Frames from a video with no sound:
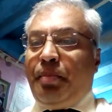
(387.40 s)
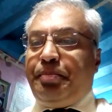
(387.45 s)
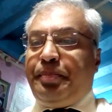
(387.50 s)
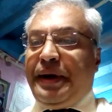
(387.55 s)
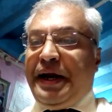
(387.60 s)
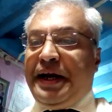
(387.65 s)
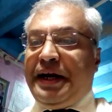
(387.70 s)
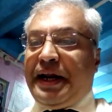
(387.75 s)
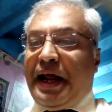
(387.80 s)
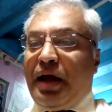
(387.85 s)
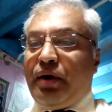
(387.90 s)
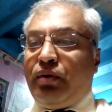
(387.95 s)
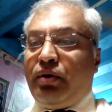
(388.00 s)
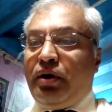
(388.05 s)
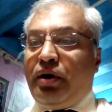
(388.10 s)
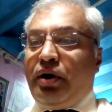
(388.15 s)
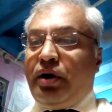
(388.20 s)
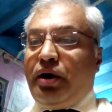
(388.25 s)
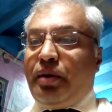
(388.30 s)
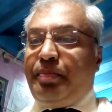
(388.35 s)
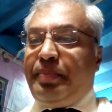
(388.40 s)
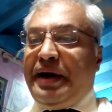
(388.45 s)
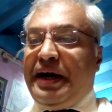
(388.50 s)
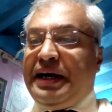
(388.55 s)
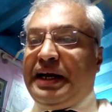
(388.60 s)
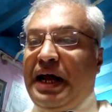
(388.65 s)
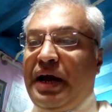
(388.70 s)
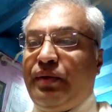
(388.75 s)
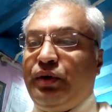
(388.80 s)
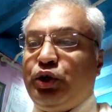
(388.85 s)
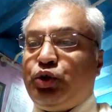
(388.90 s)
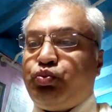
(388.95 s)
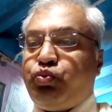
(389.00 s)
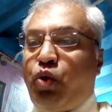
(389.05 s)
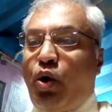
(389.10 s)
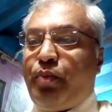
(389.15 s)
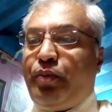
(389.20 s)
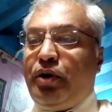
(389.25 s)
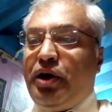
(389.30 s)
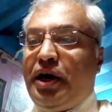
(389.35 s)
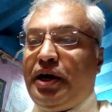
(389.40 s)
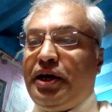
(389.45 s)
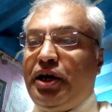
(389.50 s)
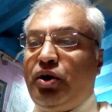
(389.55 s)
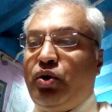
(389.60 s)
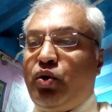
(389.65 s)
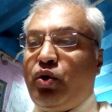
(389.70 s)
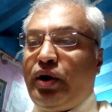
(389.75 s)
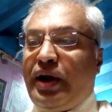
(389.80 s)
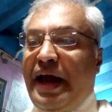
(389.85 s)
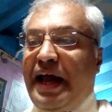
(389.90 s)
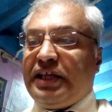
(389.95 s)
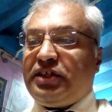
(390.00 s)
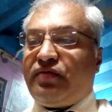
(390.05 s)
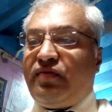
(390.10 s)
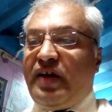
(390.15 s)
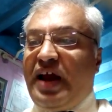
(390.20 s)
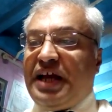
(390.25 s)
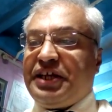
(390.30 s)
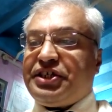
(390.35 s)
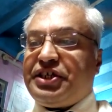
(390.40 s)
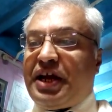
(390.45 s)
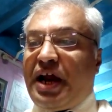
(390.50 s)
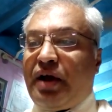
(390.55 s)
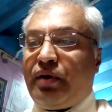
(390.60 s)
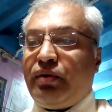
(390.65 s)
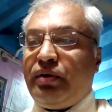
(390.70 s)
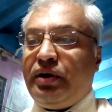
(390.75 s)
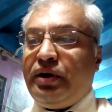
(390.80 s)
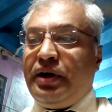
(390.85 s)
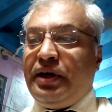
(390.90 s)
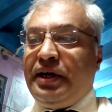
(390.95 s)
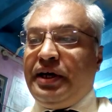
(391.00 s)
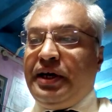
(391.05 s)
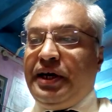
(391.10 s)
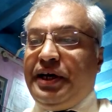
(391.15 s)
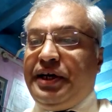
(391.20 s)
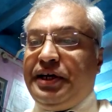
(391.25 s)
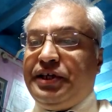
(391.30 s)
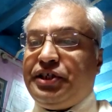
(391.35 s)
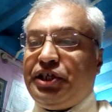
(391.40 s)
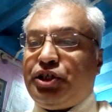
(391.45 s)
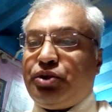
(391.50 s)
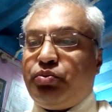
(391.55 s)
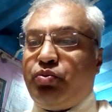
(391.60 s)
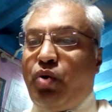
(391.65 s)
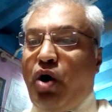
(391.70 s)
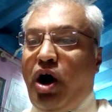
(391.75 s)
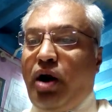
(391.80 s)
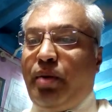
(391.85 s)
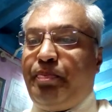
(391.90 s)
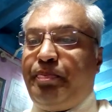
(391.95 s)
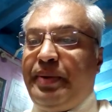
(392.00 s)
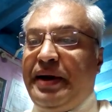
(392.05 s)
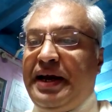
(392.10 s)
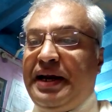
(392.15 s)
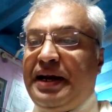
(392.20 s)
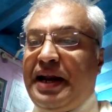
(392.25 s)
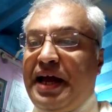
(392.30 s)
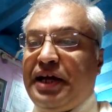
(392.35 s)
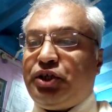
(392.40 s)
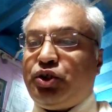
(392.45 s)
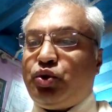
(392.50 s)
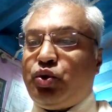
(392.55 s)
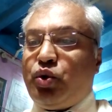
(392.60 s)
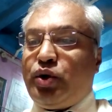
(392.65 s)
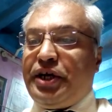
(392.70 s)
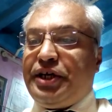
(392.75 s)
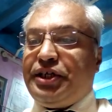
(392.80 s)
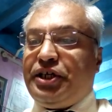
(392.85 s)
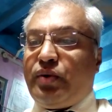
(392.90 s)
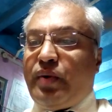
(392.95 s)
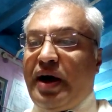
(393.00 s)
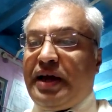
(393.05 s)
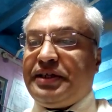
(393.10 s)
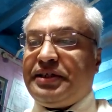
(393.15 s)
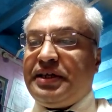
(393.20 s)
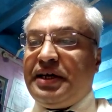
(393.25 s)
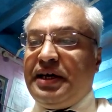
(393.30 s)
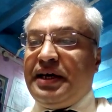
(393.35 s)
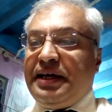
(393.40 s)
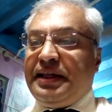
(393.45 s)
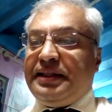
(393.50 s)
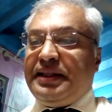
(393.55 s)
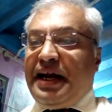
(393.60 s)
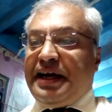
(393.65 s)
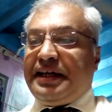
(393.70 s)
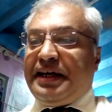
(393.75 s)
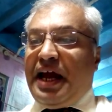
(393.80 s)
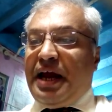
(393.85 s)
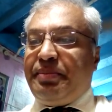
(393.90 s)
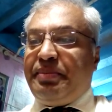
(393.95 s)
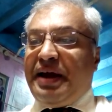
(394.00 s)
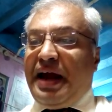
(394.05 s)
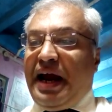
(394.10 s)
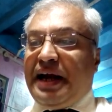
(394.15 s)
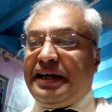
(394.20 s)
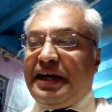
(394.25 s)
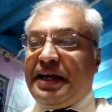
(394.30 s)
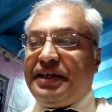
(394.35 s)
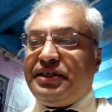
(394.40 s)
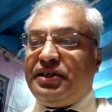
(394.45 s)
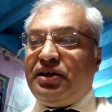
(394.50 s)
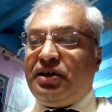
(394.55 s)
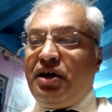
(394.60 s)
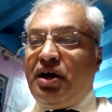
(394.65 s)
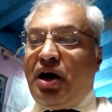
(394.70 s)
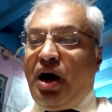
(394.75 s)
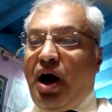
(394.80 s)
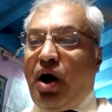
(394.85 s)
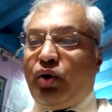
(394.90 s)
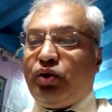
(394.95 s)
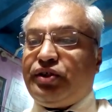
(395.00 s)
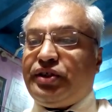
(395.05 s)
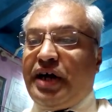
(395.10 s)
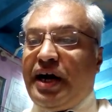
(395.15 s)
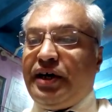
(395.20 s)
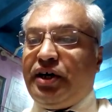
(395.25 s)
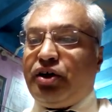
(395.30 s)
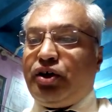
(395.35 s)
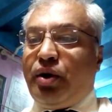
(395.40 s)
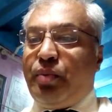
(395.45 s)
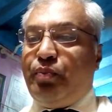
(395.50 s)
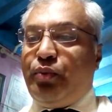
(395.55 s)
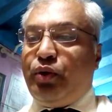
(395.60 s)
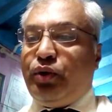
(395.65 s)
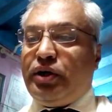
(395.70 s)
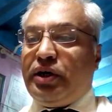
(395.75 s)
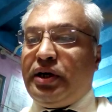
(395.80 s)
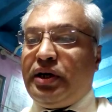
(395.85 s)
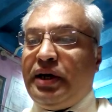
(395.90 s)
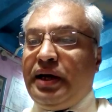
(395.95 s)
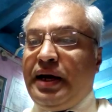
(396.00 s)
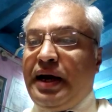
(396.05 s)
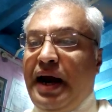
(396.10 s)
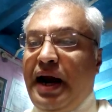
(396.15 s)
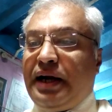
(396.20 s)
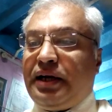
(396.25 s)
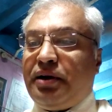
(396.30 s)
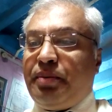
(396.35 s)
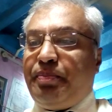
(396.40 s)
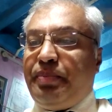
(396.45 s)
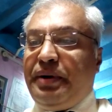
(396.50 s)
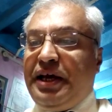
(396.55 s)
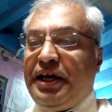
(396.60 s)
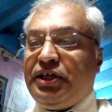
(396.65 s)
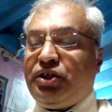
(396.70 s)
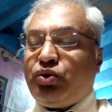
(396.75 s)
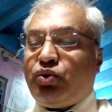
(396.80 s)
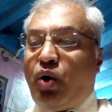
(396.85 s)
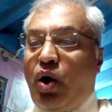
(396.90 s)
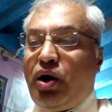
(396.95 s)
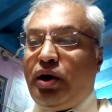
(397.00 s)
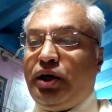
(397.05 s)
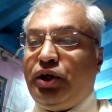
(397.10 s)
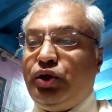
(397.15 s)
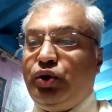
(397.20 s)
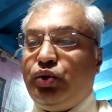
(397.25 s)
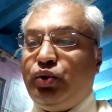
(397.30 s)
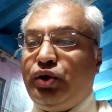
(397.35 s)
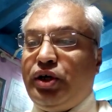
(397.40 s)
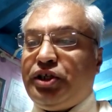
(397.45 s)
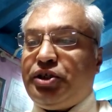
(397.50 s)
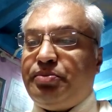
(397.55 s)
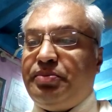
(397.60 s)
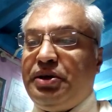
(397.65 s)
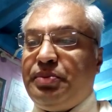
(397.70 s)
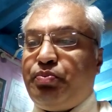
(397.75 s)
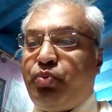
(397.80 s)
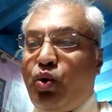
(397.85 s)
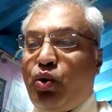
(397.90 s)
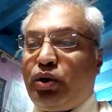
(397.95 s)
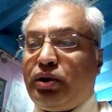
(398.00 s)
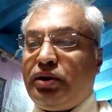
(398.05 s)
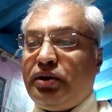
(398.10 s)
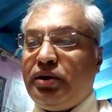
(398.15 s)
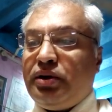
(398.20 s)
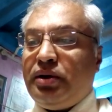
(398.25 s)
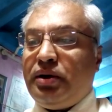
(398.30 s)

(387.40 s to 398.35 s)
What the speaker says: Pen drive. A pen drive is popularly known as flash drive. It is a small pen-like storage device that can be attached outside a computer at a place called a USB port.